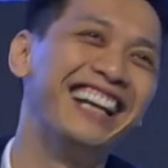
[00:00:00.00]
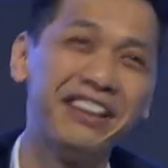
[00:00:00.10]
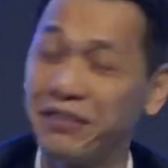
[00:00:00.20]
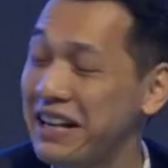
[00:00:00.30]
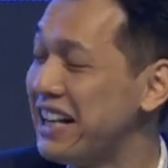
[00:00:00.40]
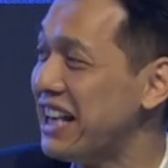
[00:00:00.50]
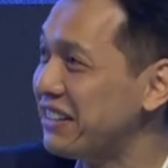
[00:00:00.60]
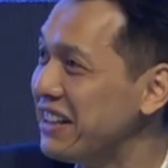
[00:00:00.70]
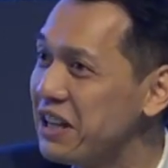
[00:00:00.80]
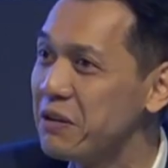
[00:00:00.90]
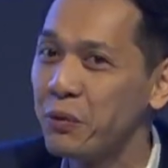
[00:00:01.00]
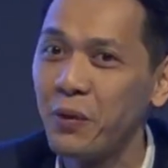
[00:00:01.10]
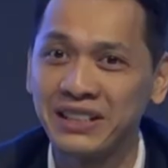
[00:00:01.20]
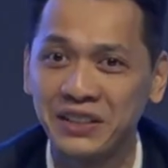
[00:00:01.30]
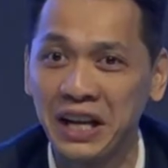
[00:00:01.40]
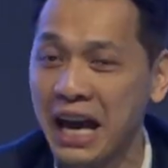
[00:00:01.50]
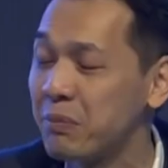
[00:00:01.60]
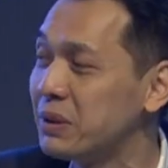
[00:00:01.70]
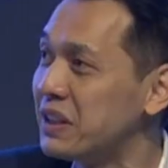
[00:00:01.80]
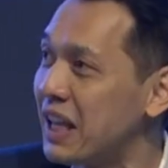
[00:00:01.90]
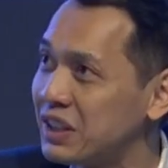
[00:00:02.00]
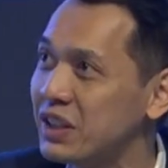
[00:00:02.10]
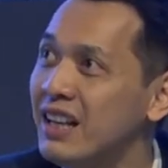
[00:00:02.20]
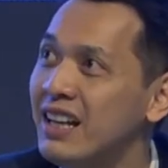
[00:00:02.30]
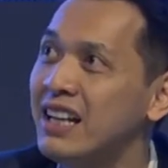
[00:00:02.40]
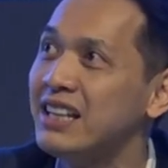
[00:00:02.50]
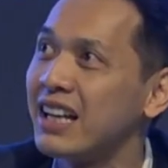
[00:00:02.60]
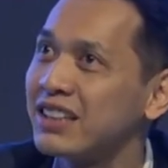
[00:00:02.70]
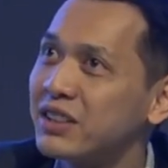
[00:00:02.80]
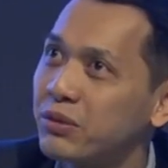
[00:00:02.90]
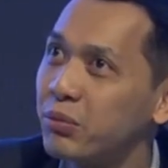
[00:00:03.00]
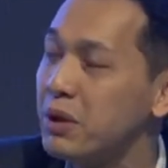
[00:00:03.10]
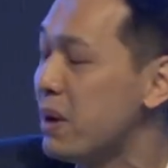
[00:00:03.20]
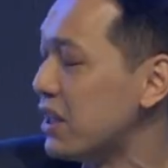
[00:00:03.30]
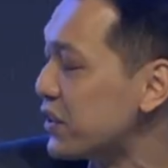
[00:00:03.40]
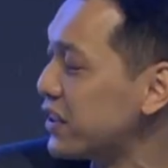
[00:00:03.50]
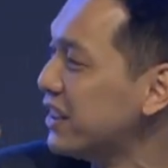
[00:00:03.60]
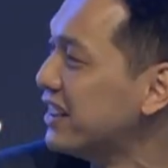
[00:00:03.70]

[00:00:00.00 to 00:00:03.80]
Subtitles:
Think of what's going to happen the next 3 months.